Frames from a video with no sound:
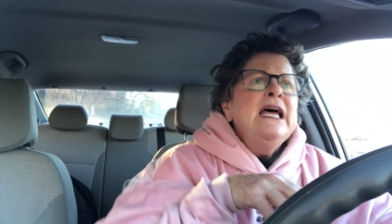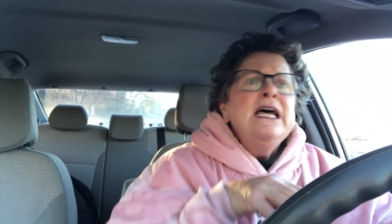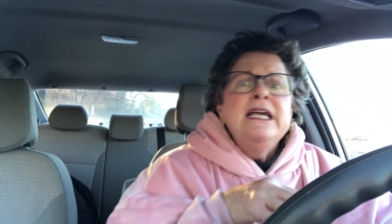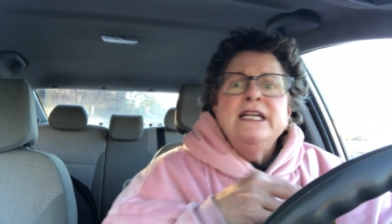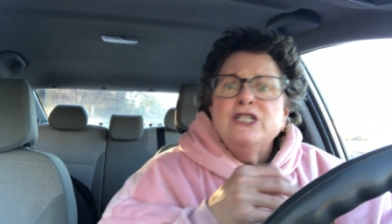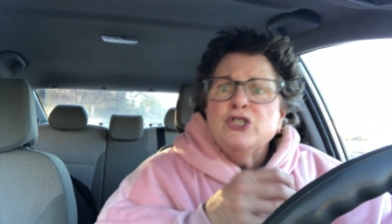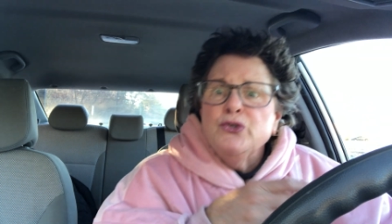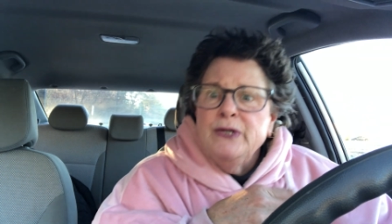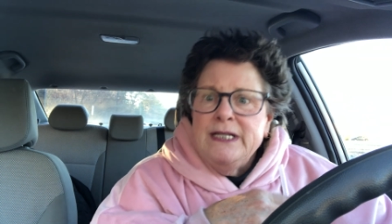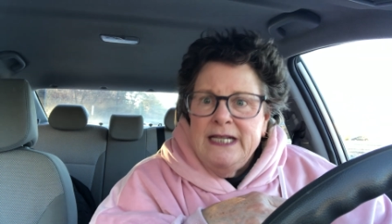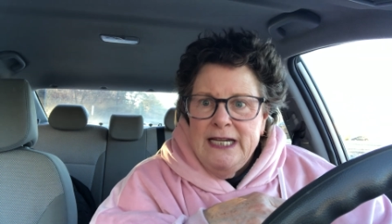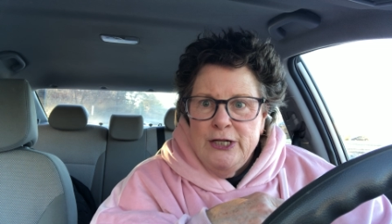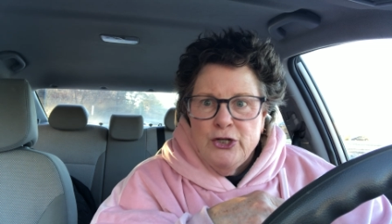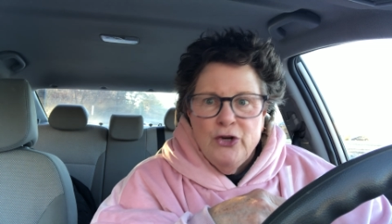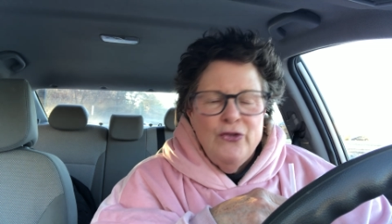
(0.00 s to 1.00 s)
history
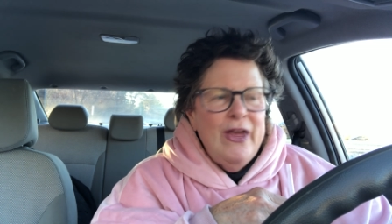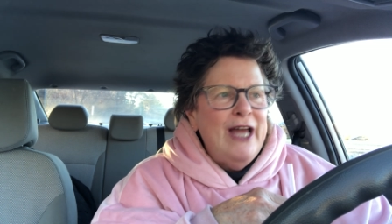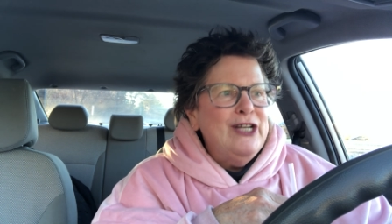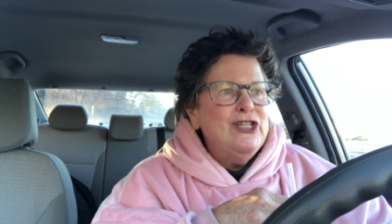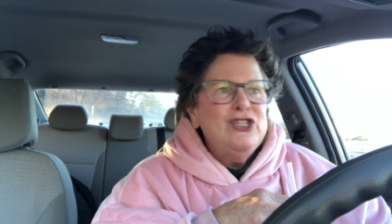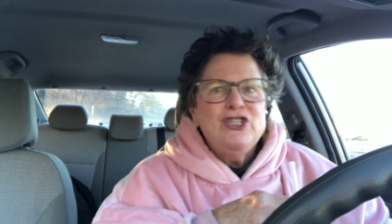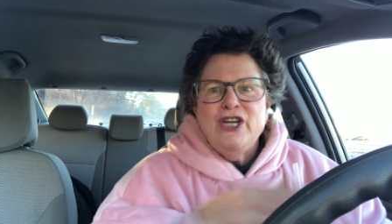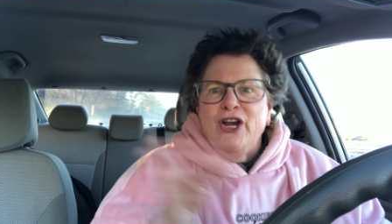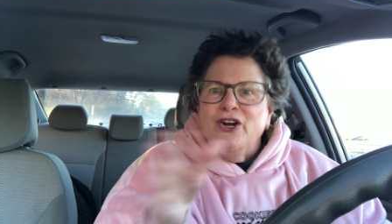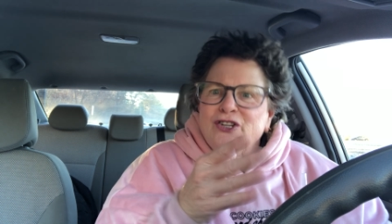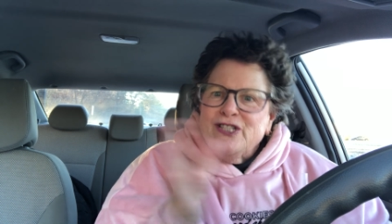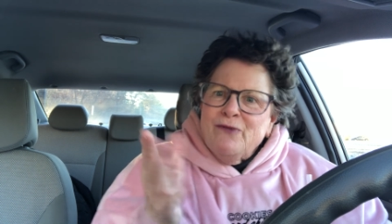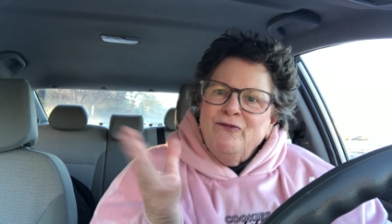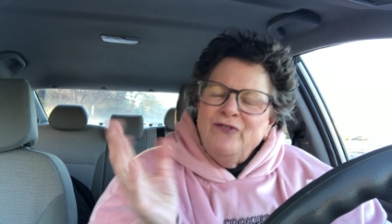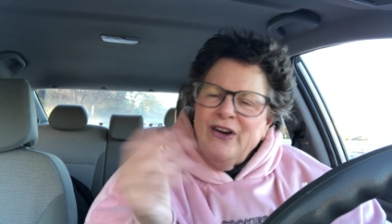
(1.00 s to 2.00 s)
teacher that shared
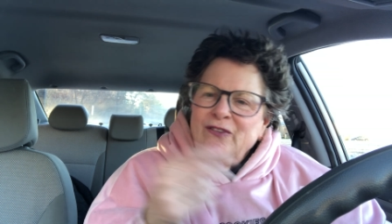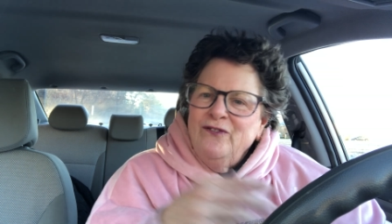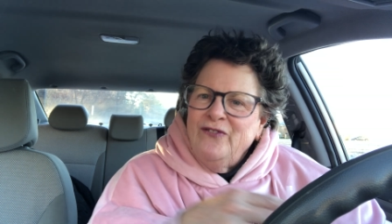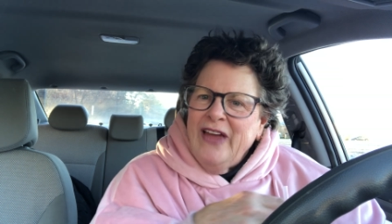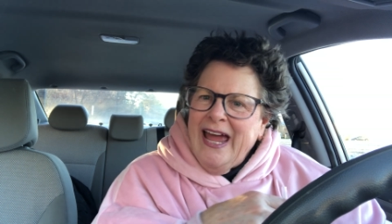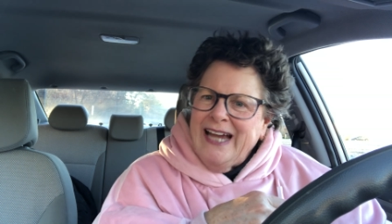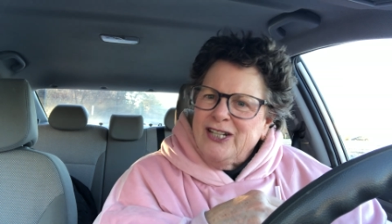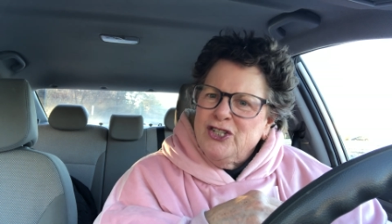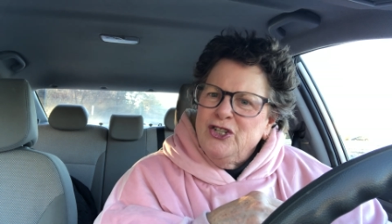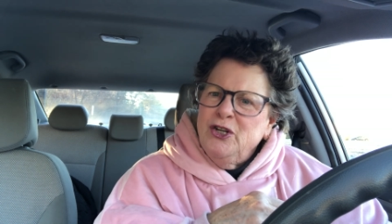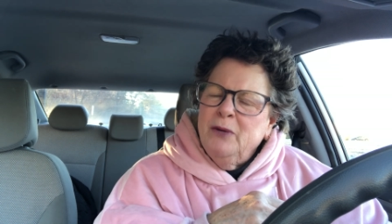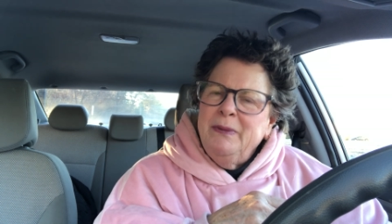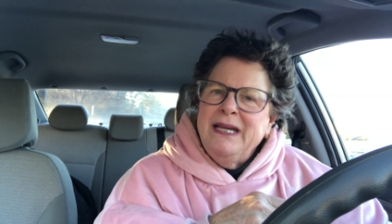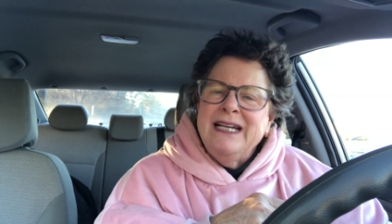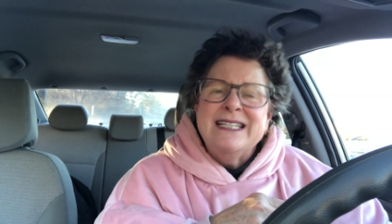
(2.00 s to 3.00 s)
some fun facts, you
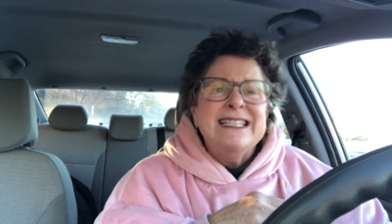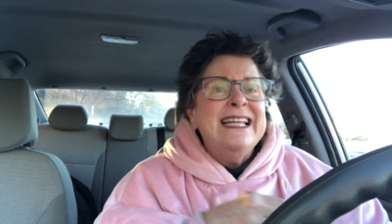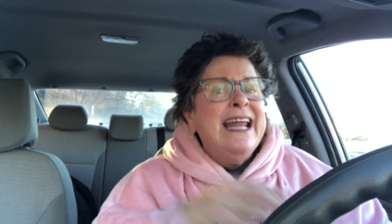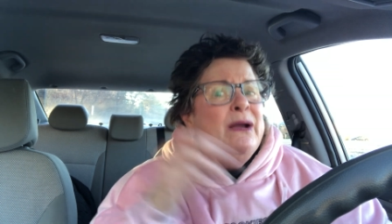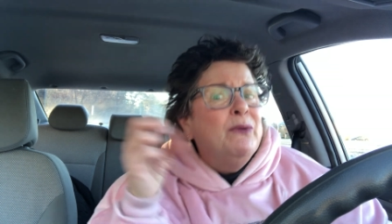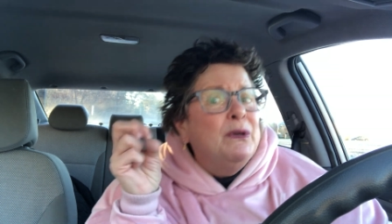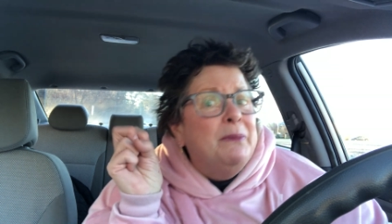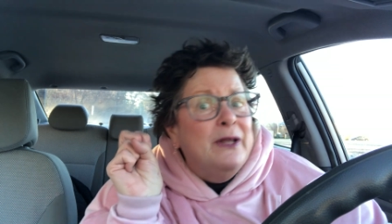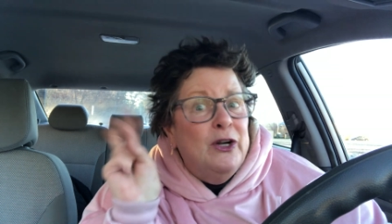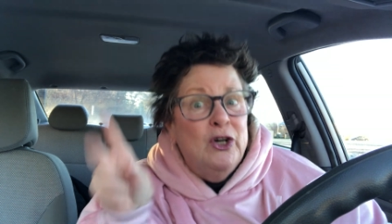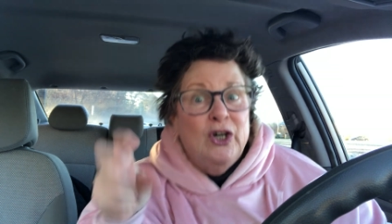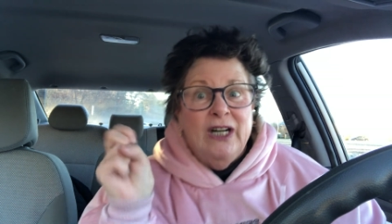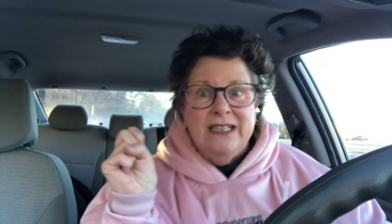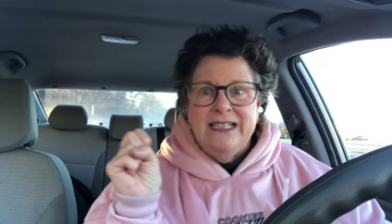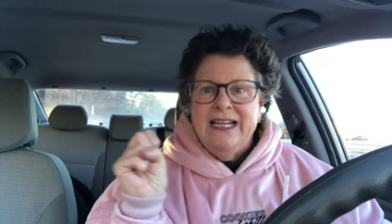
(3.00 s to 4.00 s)
know, because then I would have been
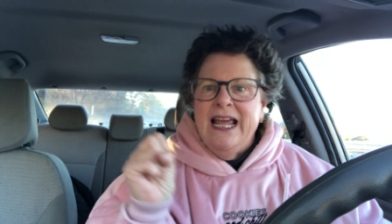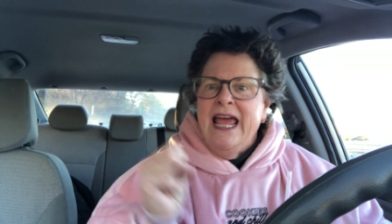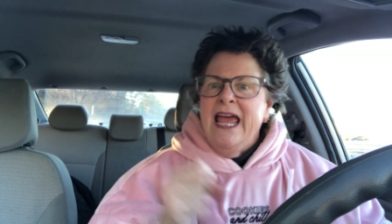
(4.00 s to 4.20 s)
hooked.